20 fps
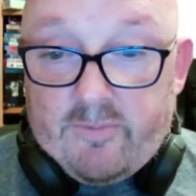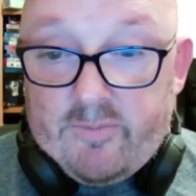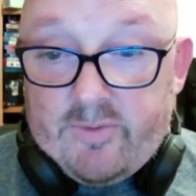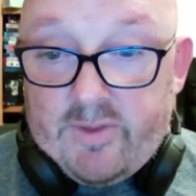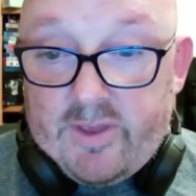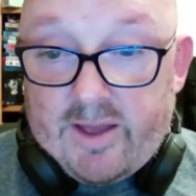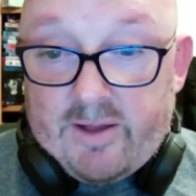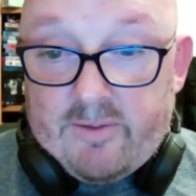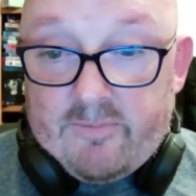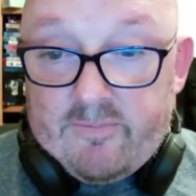
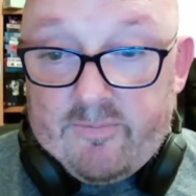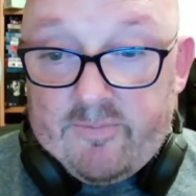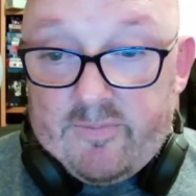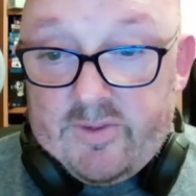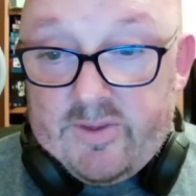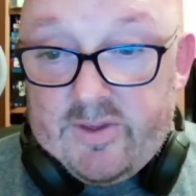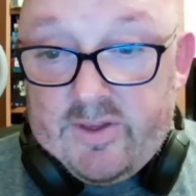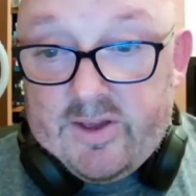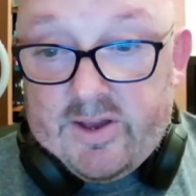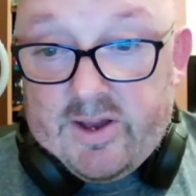Yeah,
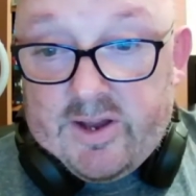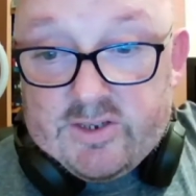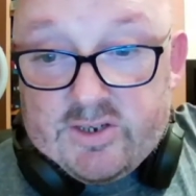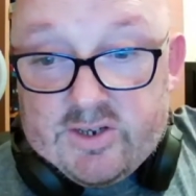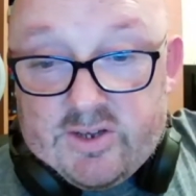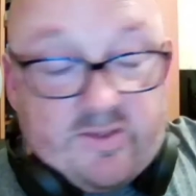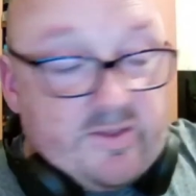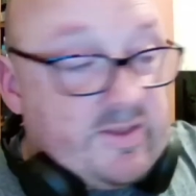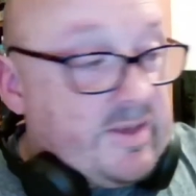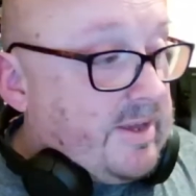as you
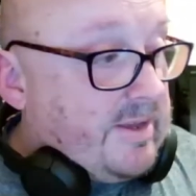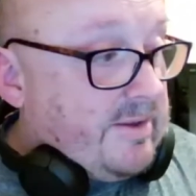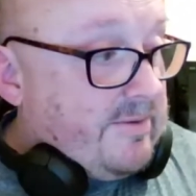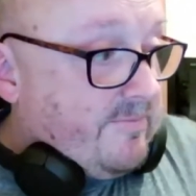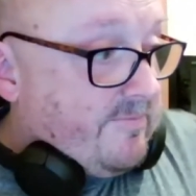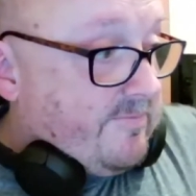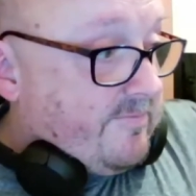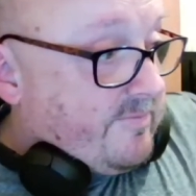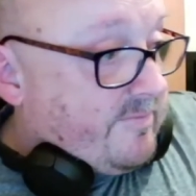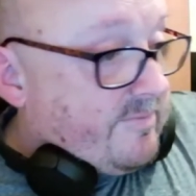can see,
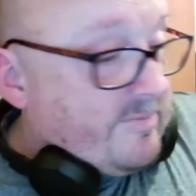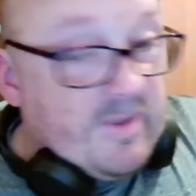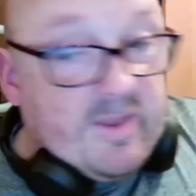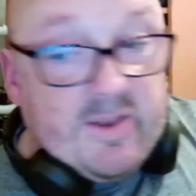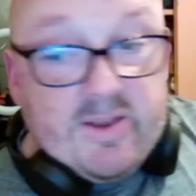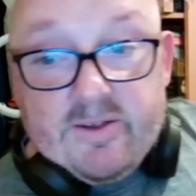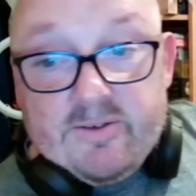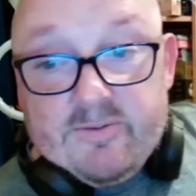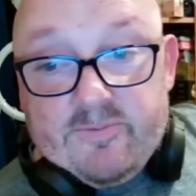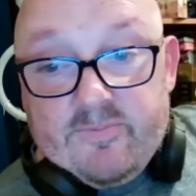you
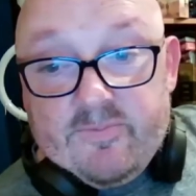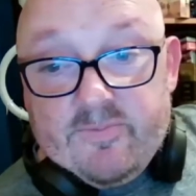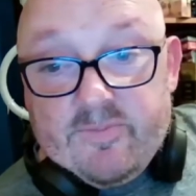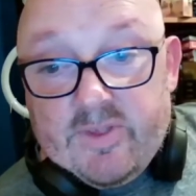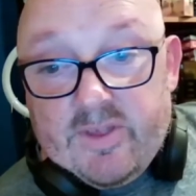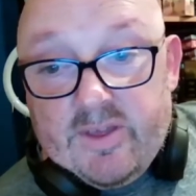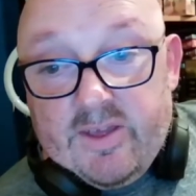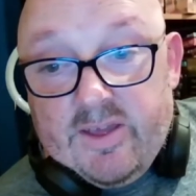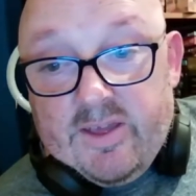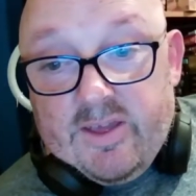know,
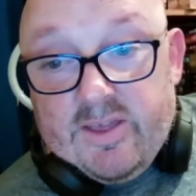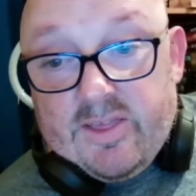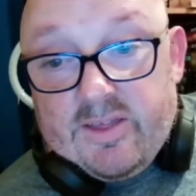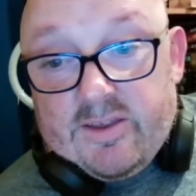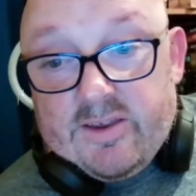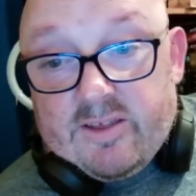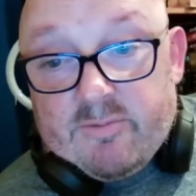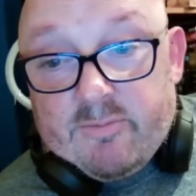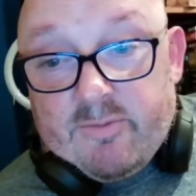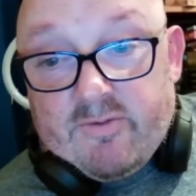that
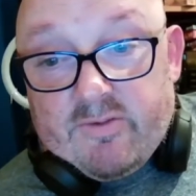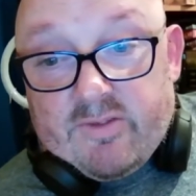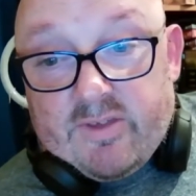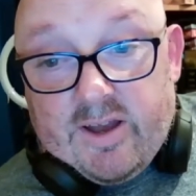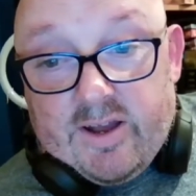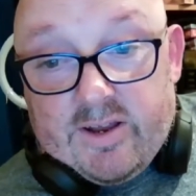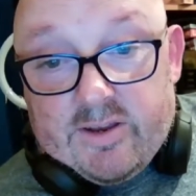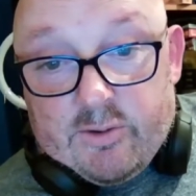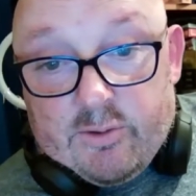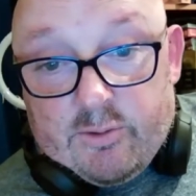needs a bit of a
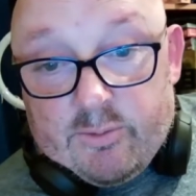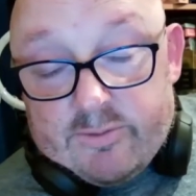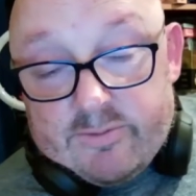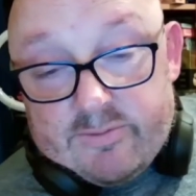tidy up.